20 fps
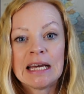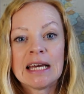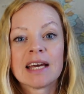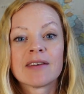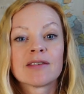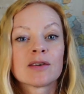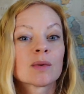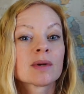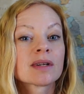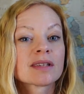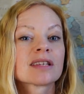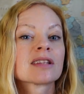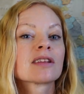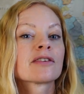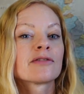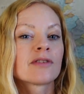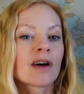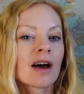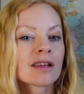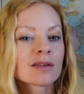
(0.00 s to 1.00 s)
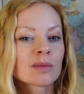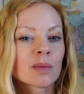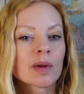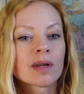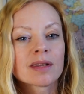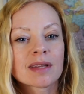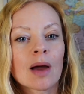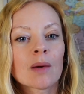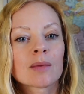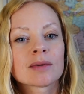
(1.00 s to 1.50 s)
If you want to see the first
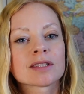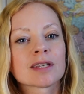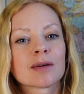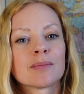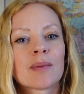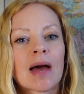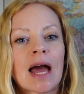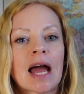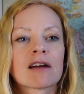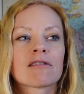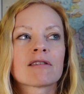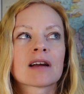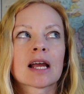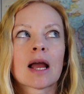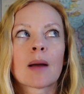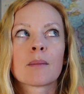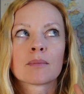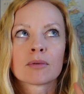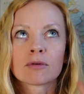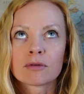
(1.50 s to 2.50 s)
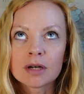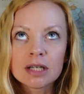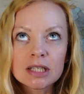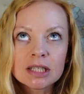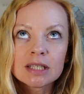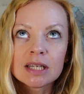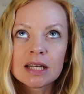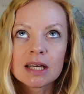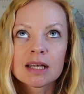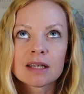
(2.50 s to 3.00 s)
one, that was comparing
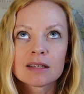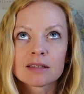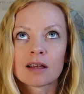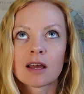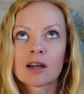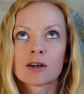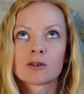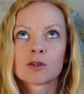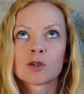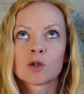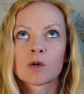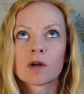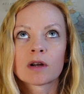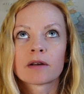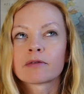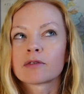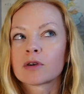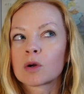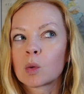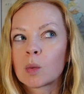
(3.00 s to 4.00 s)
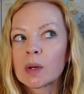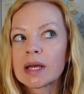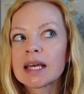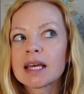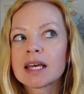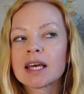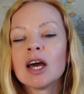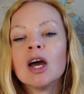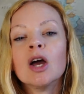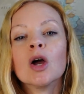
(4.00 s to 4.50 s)
Brittany cycle touring for a
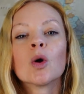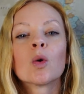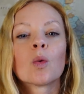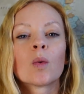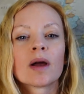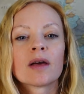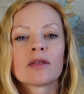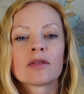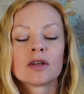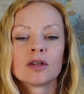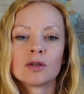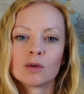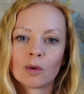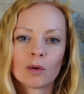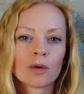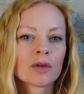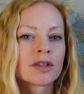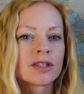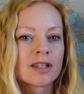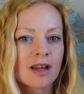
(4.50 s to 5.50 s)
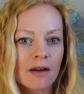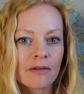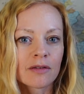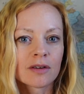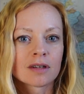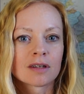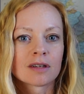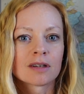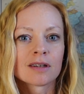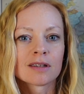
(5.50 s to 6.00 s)
week with North
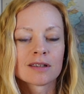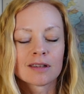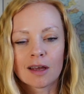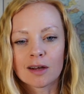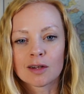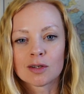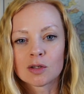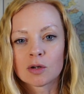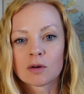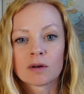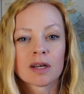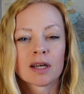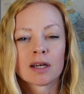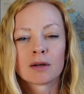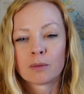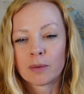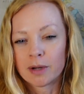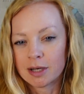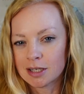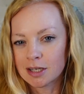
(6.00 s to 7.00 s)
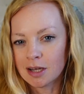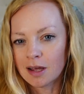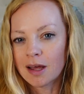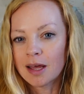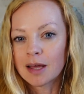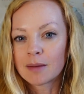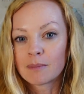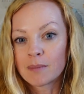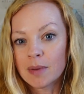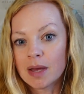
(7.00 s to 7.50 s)
Devon cycle touring in winter
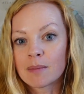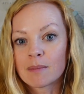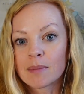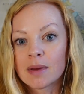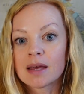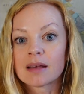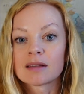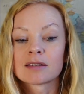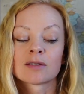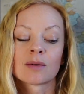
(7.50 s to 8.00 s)
in B&Bs.